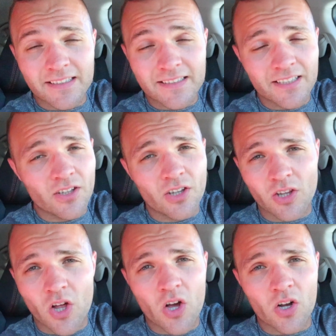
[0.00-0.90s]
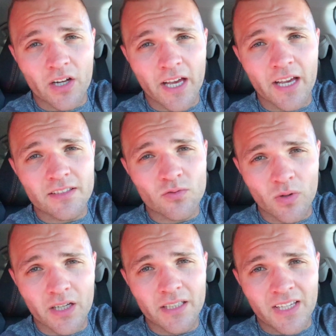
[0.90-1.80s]
It's still a long ass
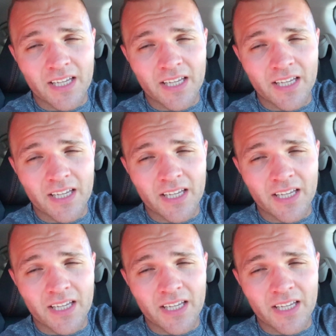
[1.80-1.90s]
way.